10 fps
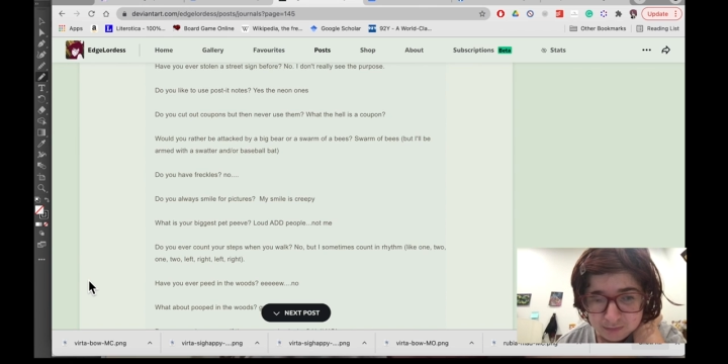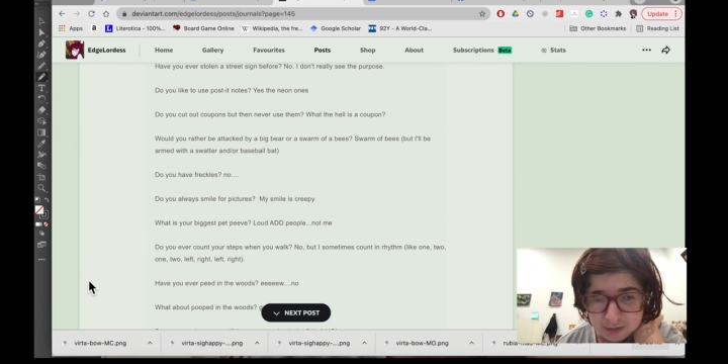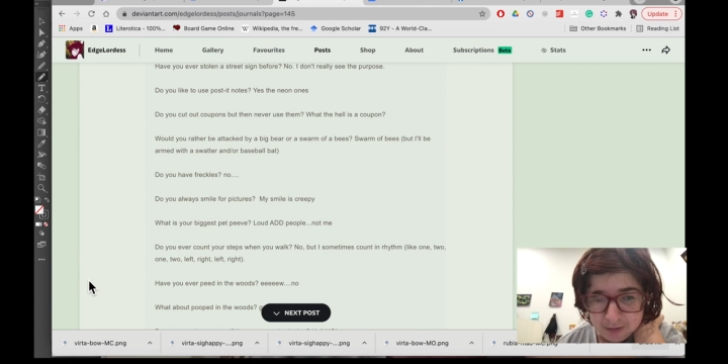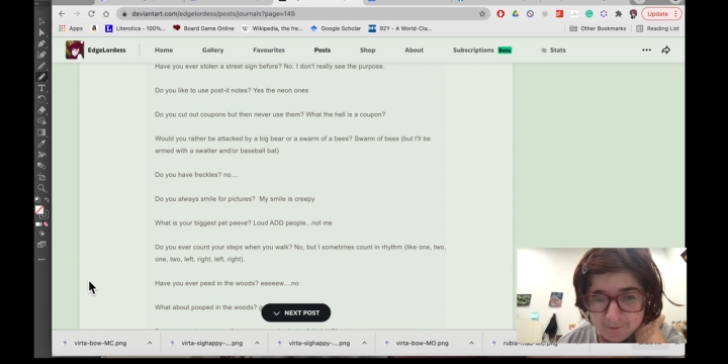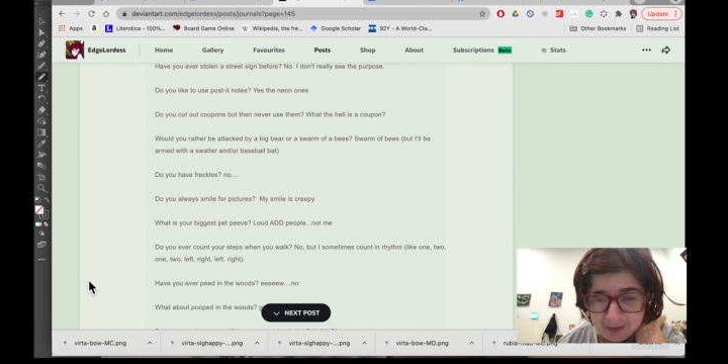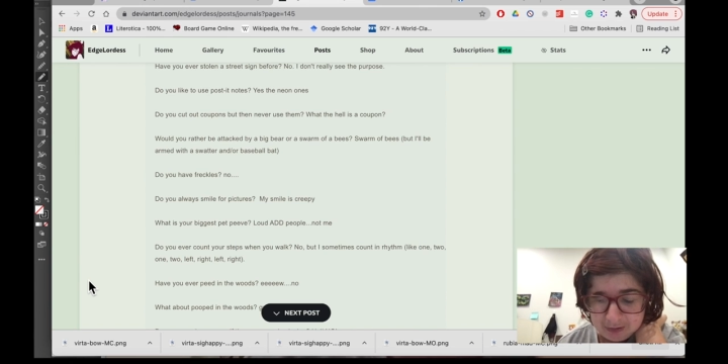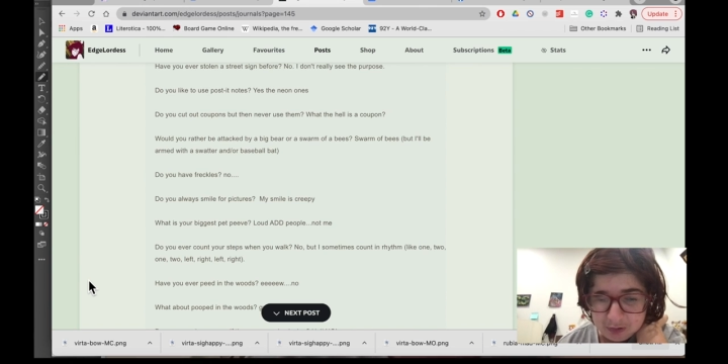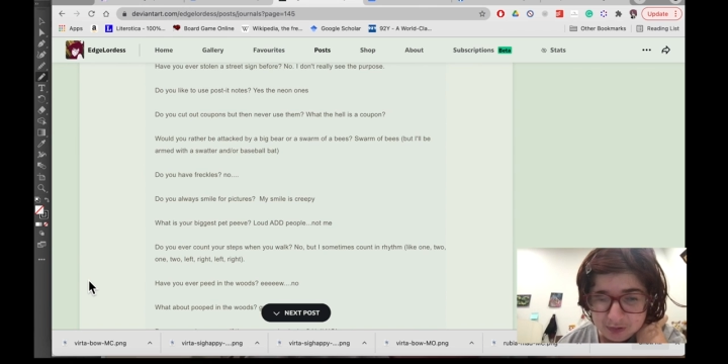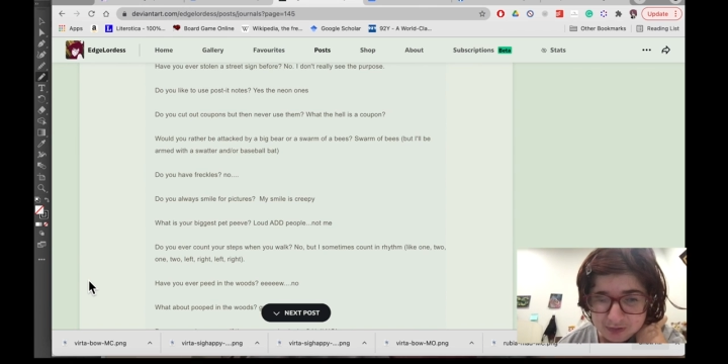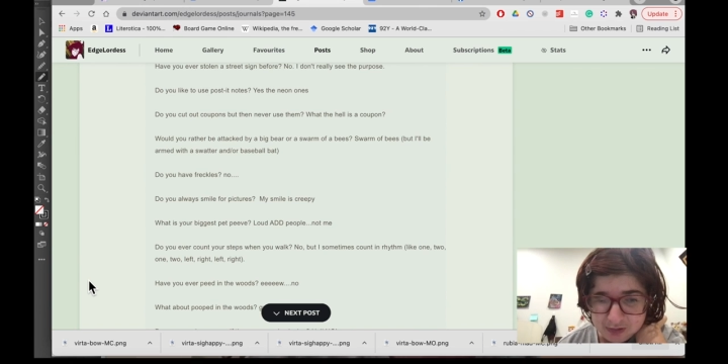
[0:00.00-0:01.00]
Do you have
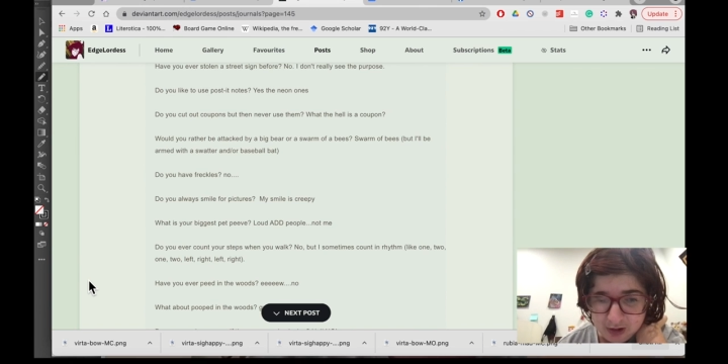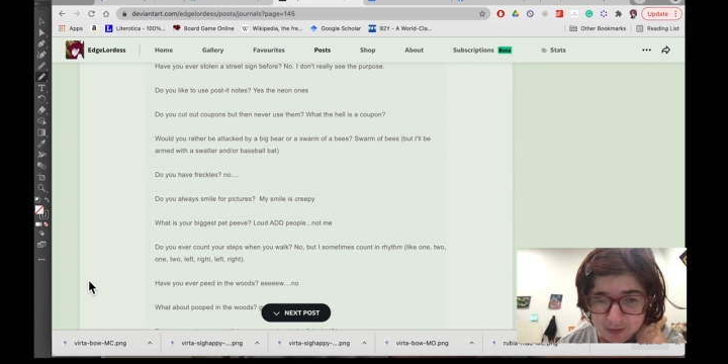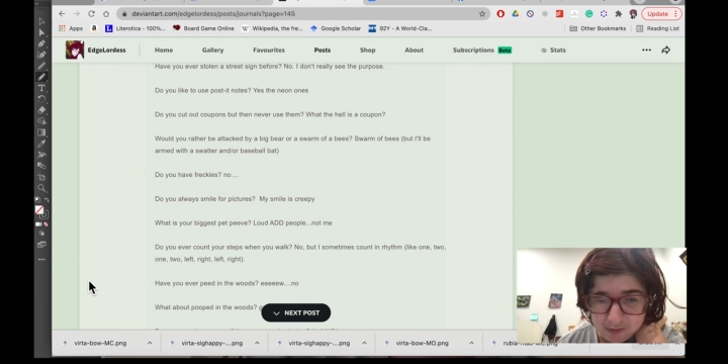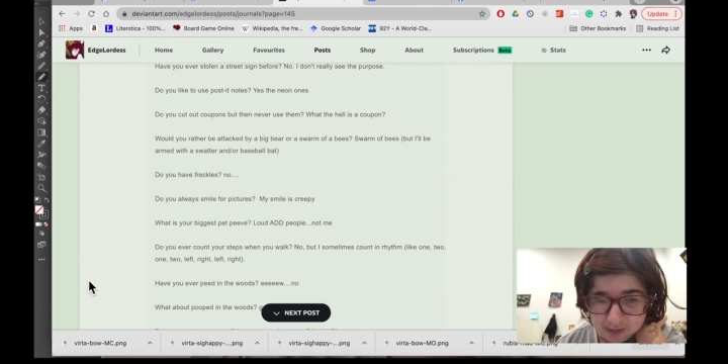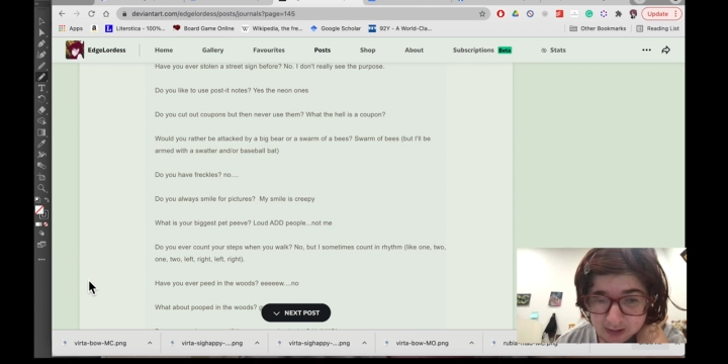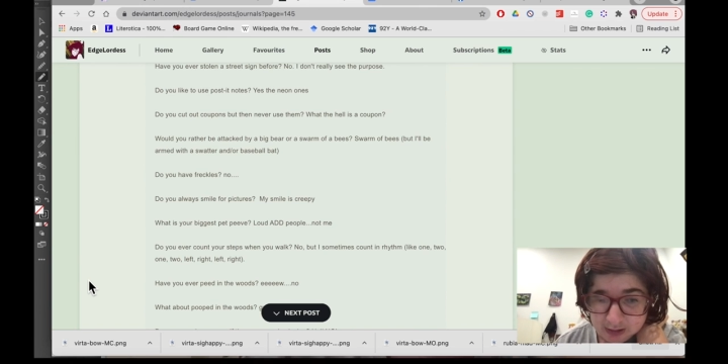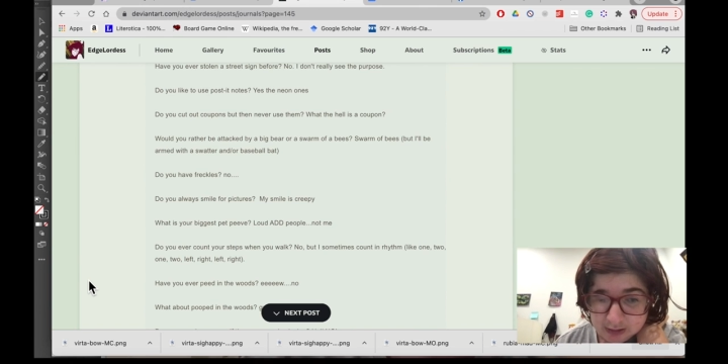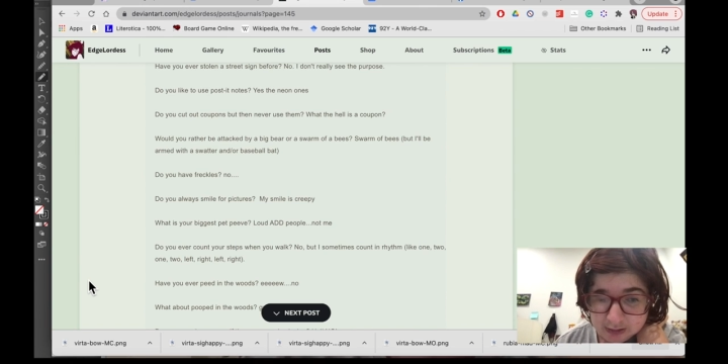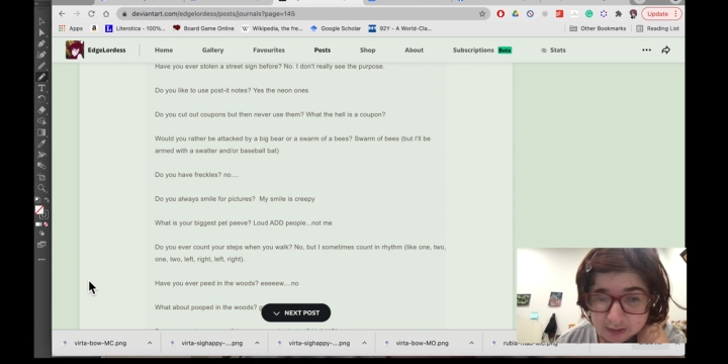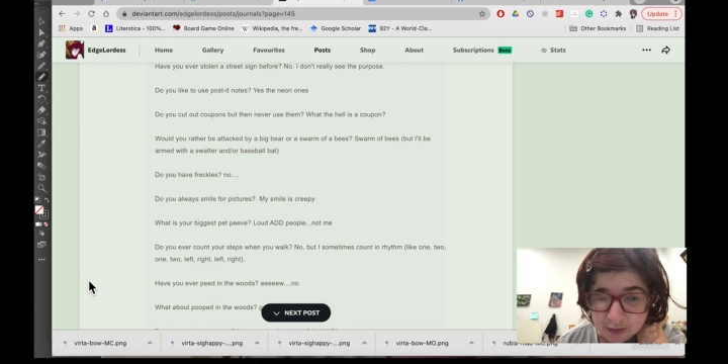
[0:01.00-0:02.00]
freckles? No.
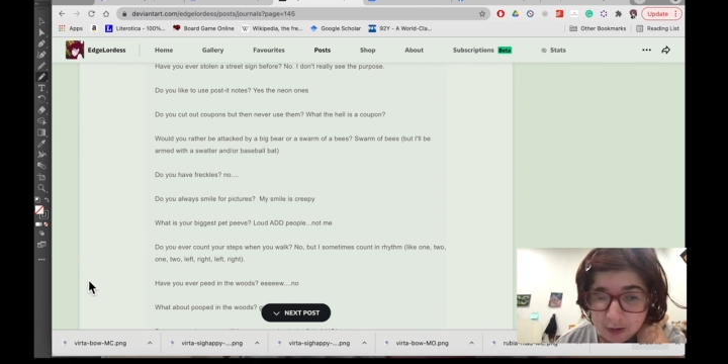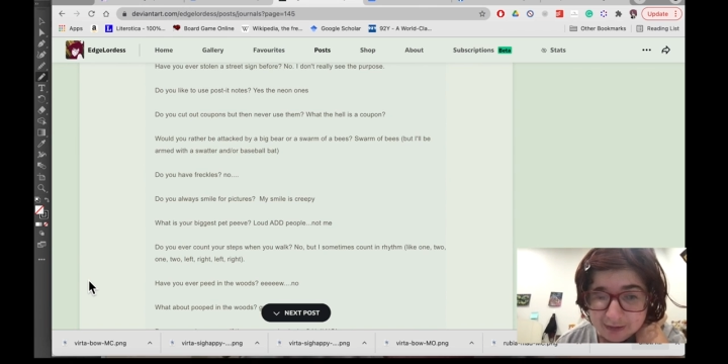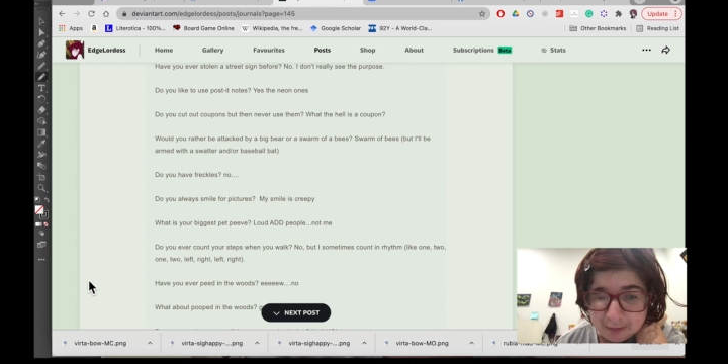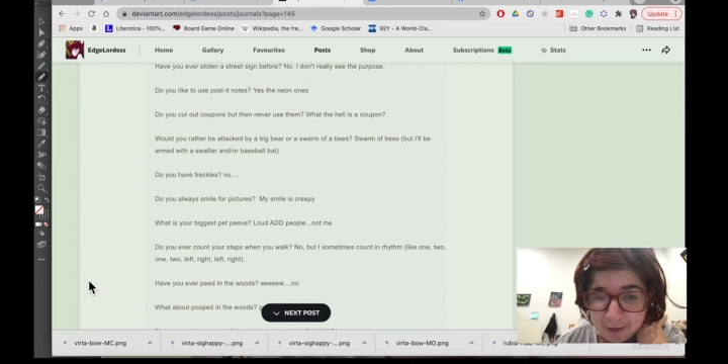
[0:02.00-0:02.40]
Do you always